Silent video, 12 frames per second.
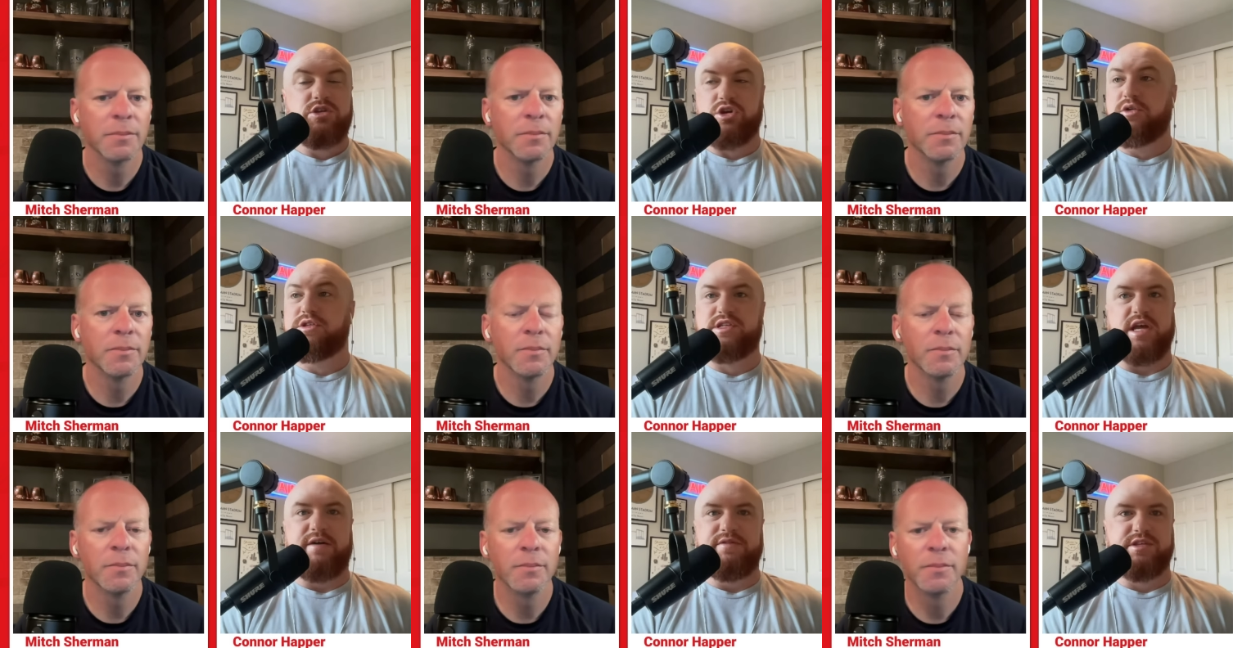Speaker 1: Jones
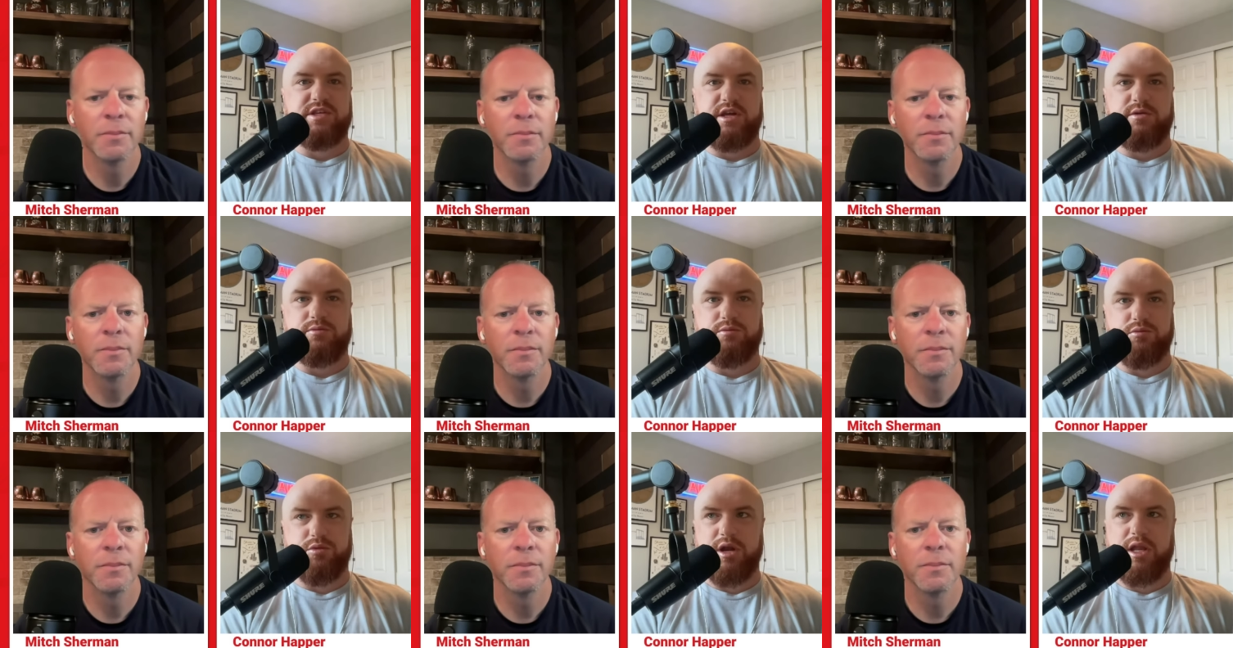is obviously a
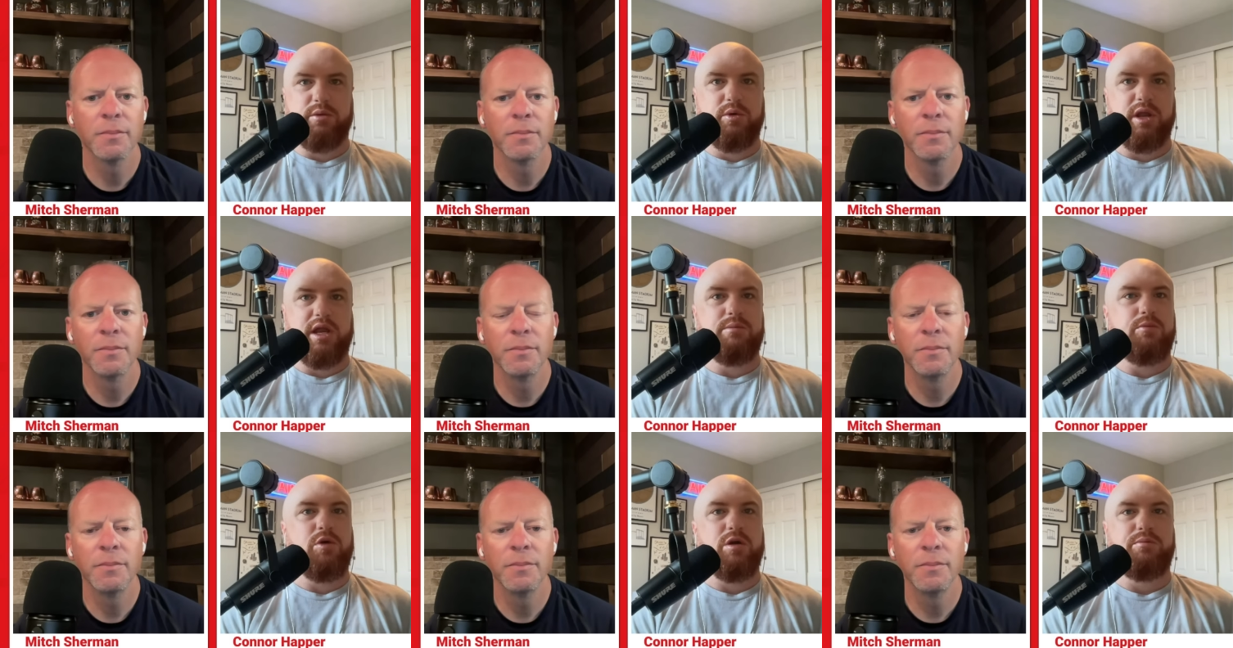really, really
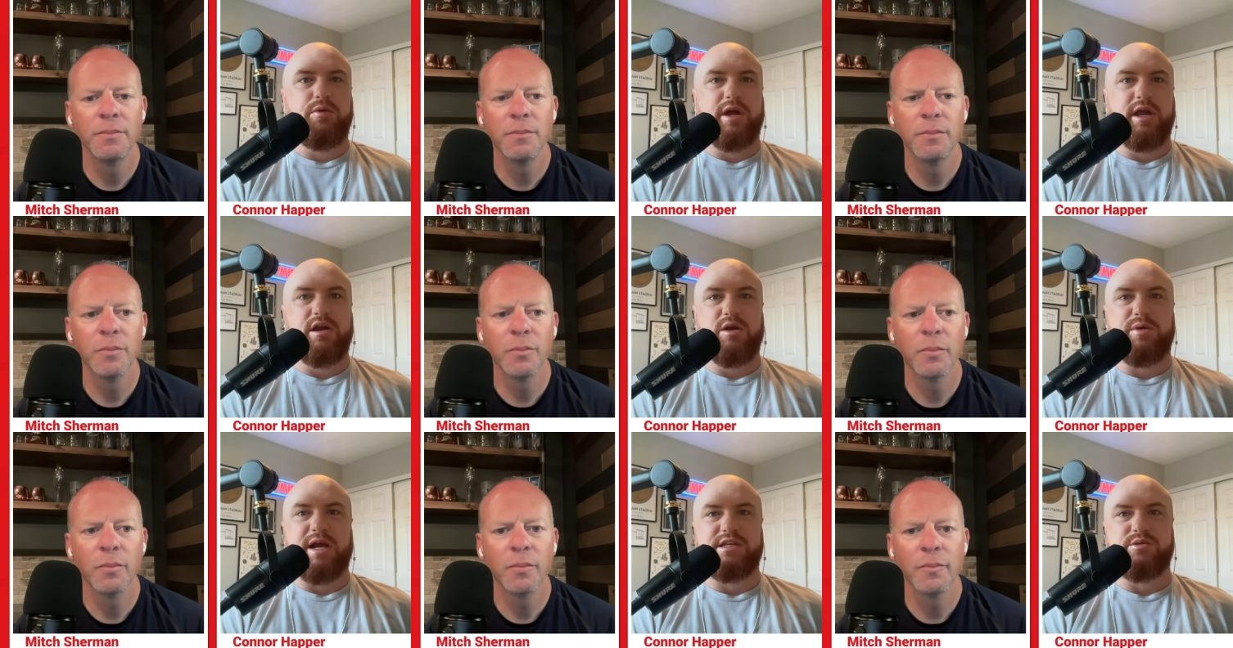important player,
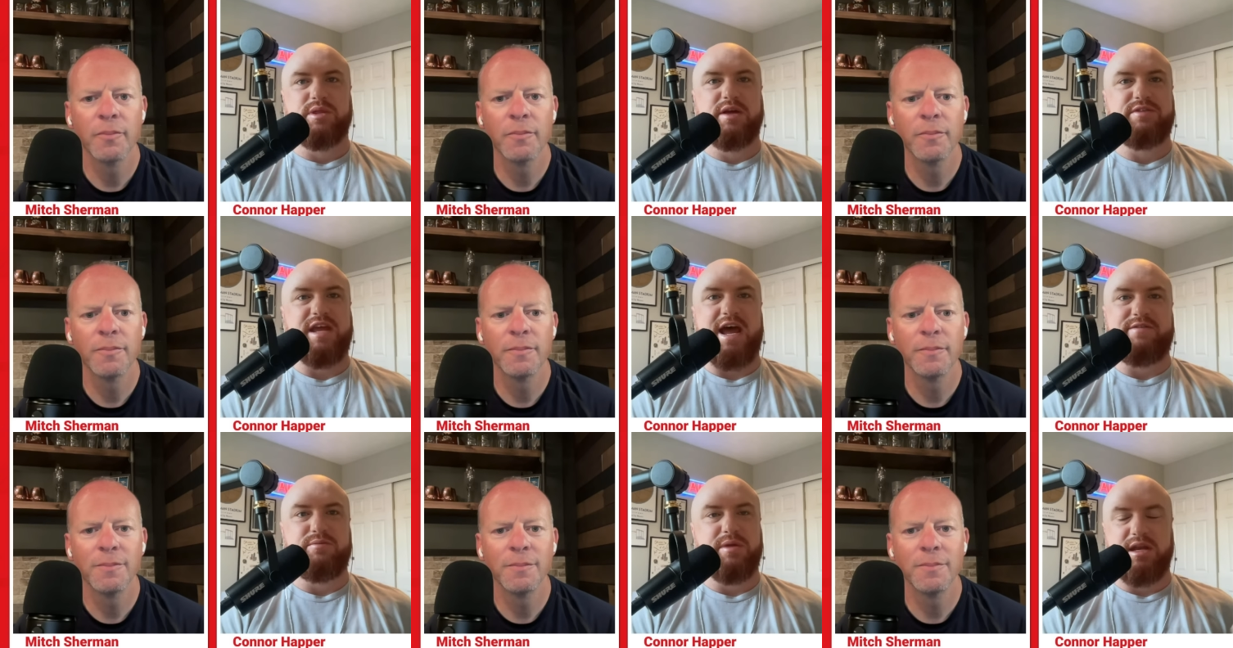Nebraska would love to
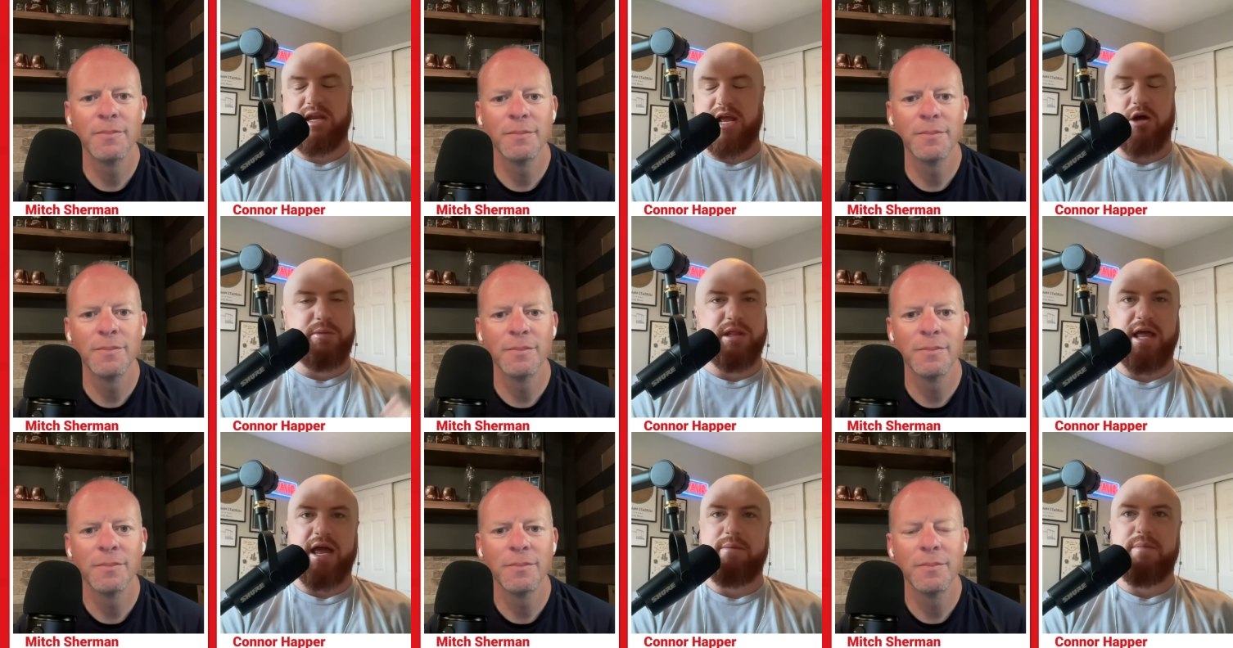have him. They need help at
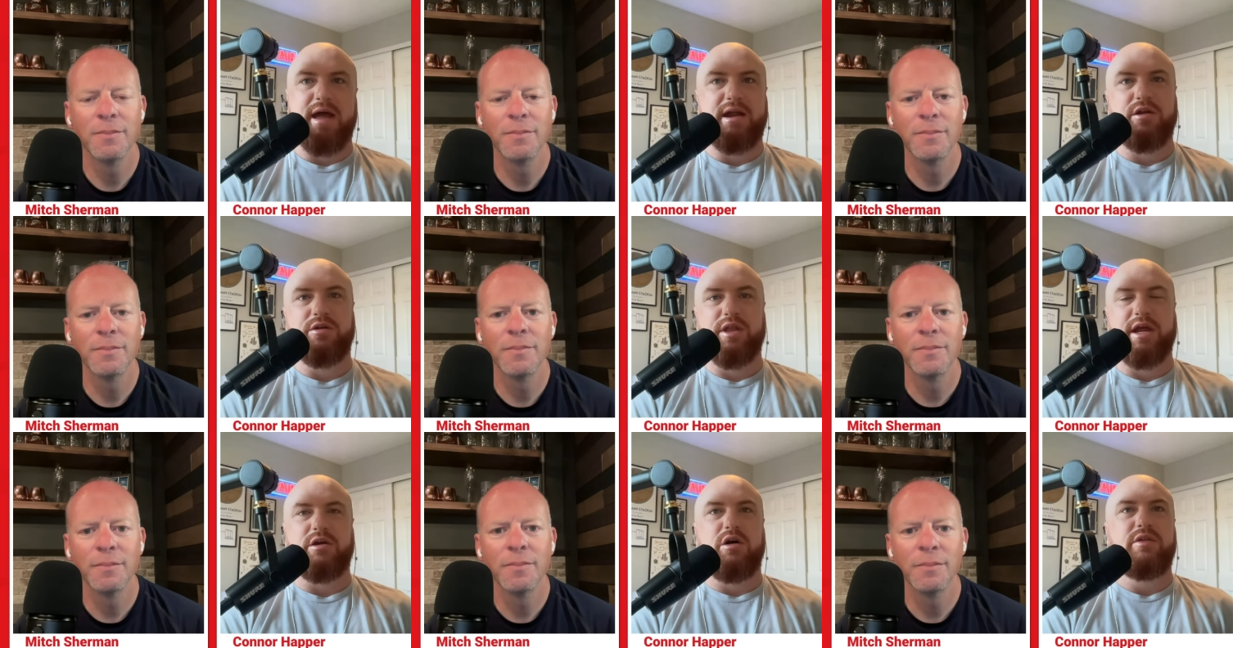linebacker,
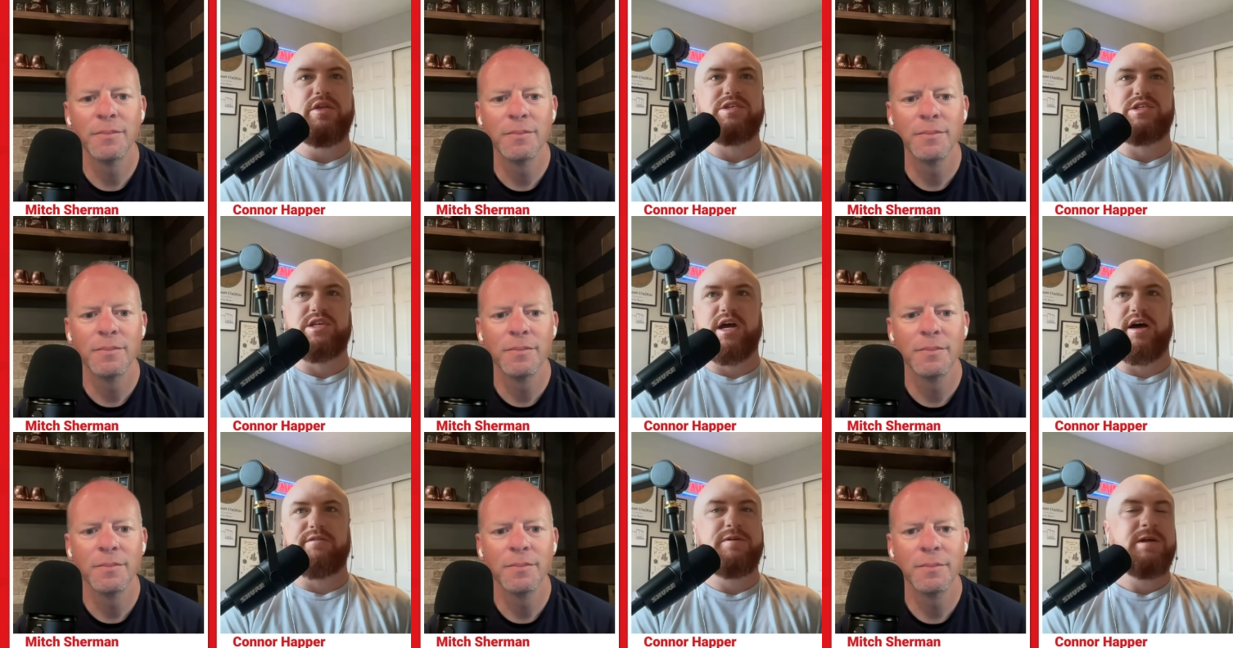like all this
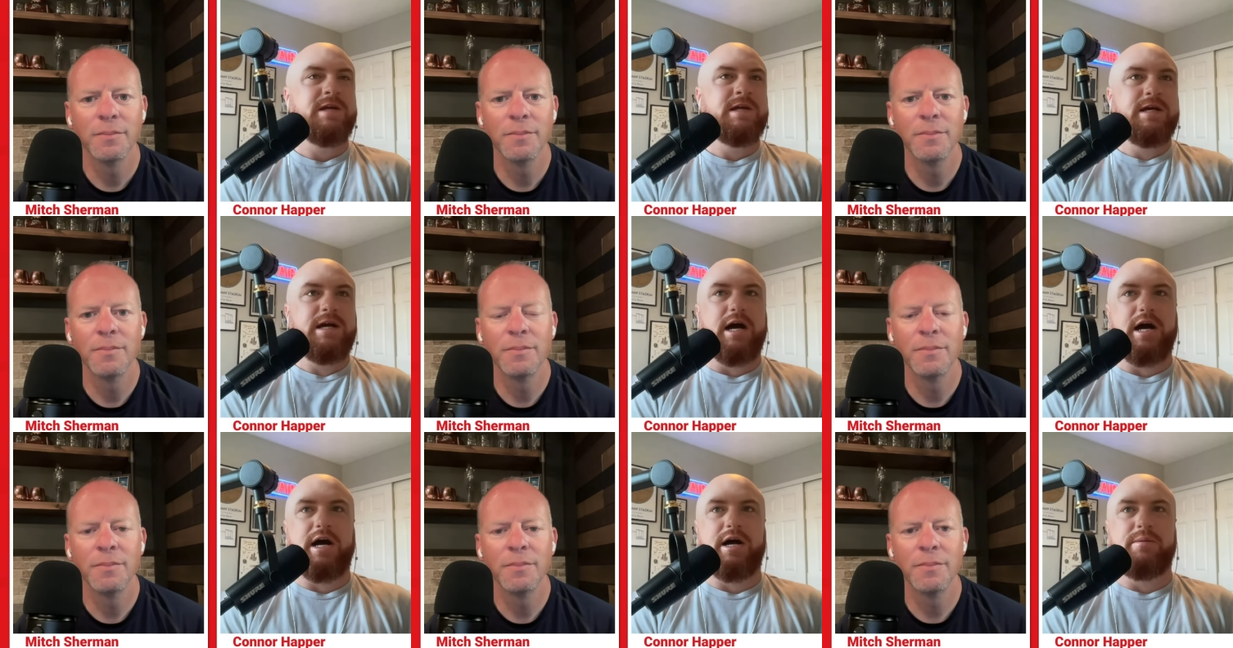stuff.
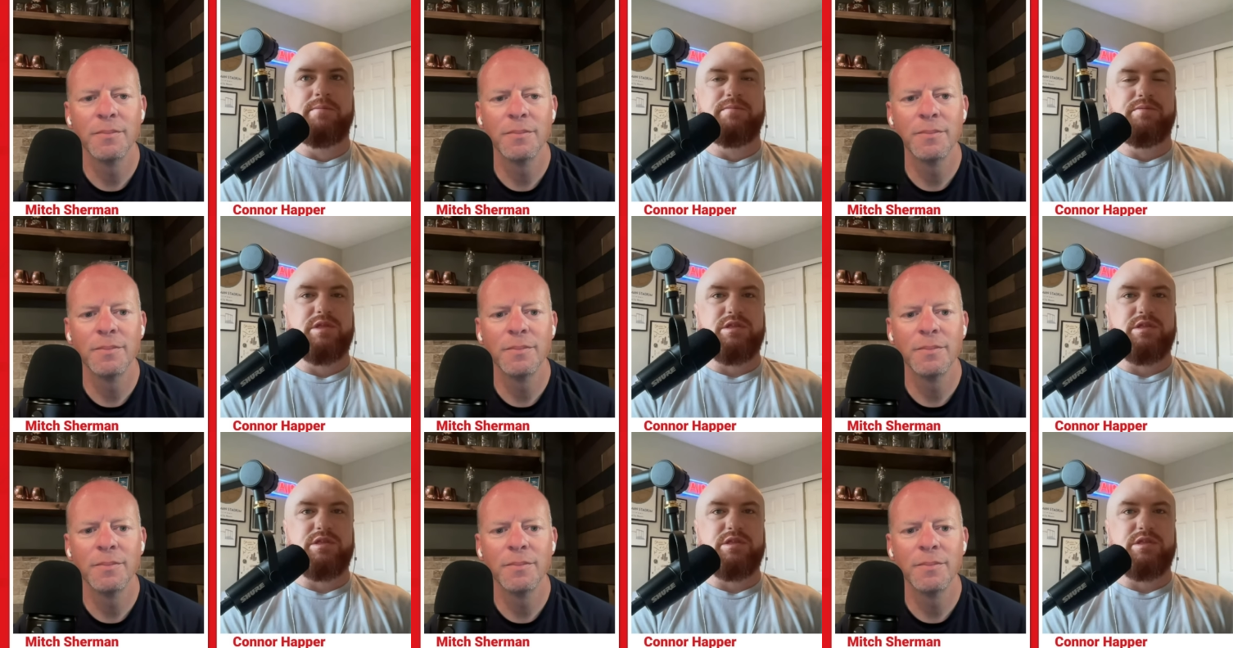Um,